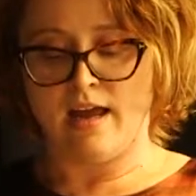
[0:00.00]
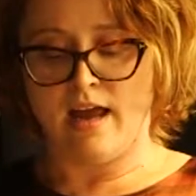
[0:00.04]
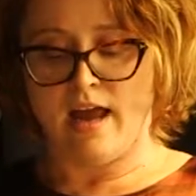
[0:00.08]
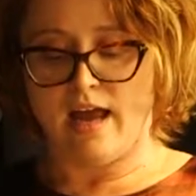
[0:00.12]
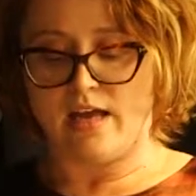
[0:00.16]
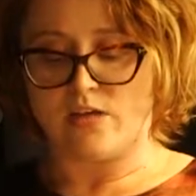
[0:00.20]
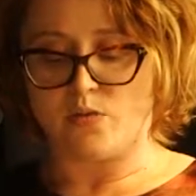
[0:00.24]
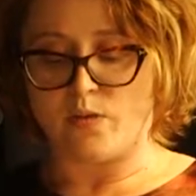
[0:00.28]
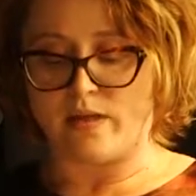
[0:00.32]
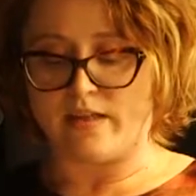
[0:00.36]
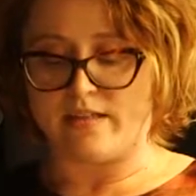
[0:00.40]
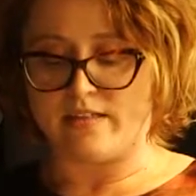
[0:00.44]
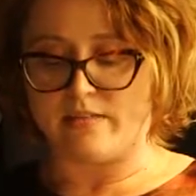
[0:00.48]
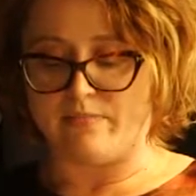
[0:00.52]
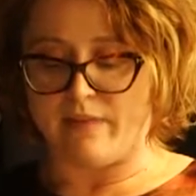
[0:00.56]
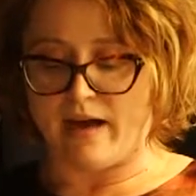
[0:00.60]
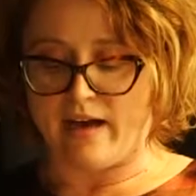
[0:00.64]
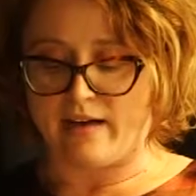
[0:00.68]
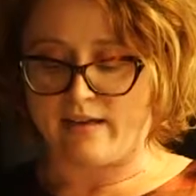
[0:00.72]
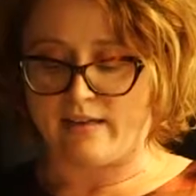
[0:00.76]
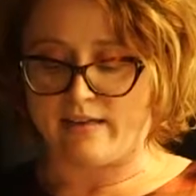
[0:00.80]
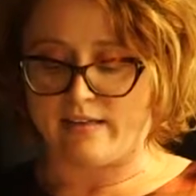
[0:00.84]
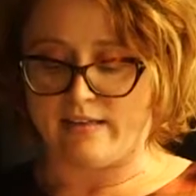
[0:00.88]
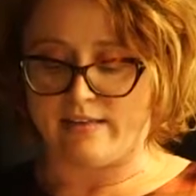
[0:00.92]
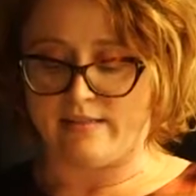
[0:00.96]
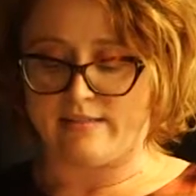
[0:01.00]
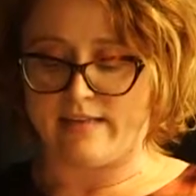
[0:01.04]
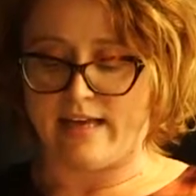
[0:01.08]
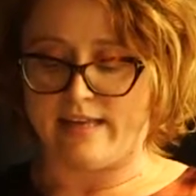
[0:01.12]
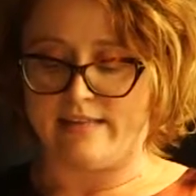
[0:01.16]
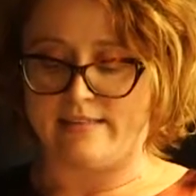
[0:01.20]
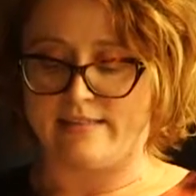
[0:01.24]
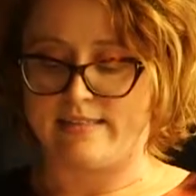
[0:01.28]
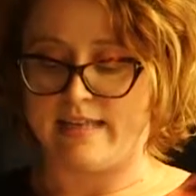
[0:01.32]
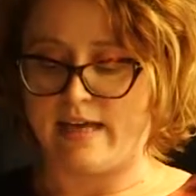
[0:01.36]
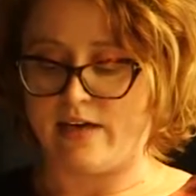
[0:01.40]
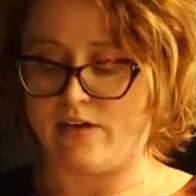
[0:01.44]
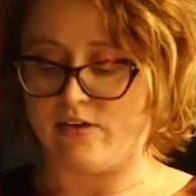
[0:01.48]
as well as marketers
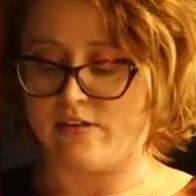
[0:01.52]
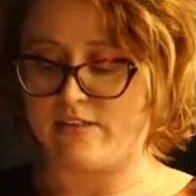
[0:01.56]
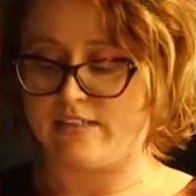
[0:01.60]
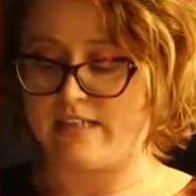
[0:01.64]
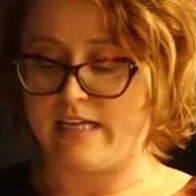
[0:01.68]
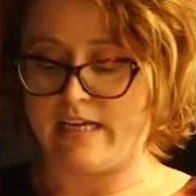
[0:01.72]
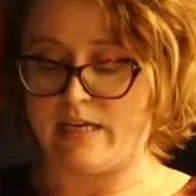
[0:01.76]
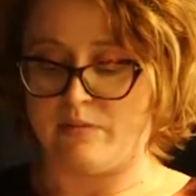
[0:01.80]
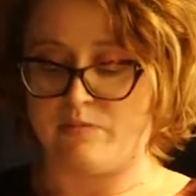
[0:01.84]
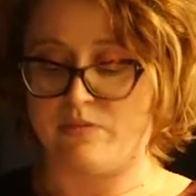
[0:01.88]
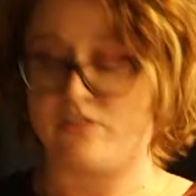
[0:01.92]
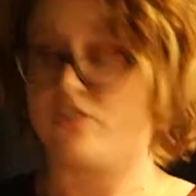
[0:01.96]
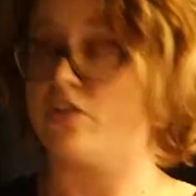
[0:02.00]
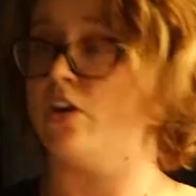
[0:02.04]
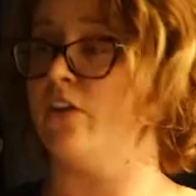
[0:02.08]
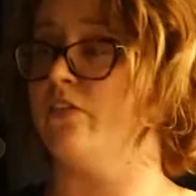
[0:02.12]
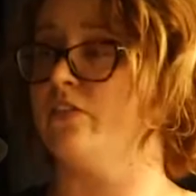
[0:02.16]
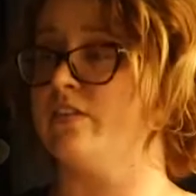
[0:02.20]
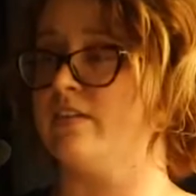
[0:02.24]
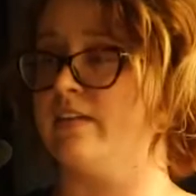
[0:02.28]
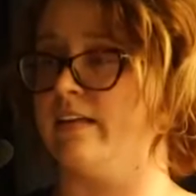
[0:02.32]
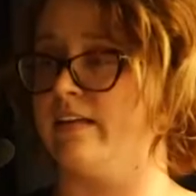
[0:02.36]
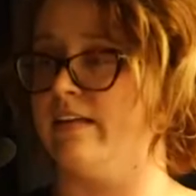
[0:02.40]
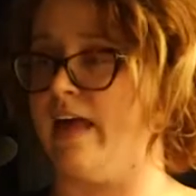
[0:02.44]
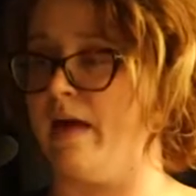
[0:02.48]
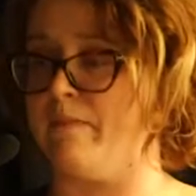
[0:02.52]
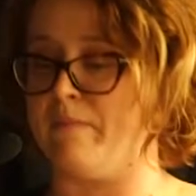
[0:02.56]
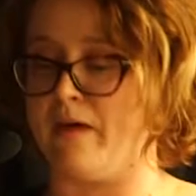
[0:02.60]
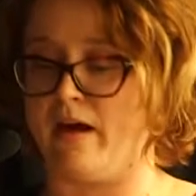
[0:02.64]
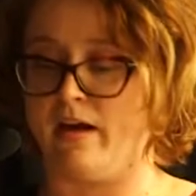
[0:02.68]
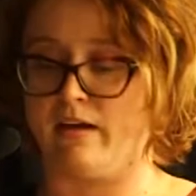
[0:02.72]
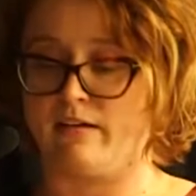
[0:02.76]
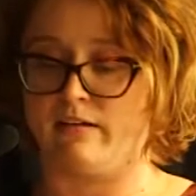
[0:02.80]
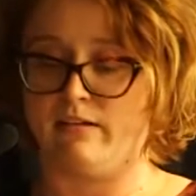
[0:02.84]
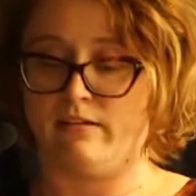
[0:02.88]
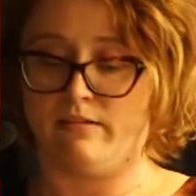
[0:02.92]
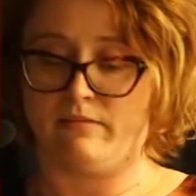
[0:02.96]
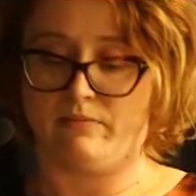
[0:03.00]
and sales teams servicing that
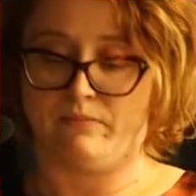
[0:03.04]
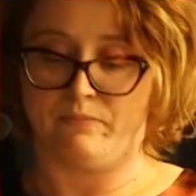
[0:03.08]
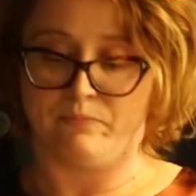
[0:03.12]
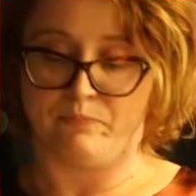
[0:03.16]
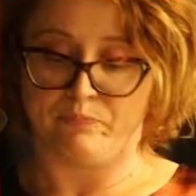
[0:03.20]
market.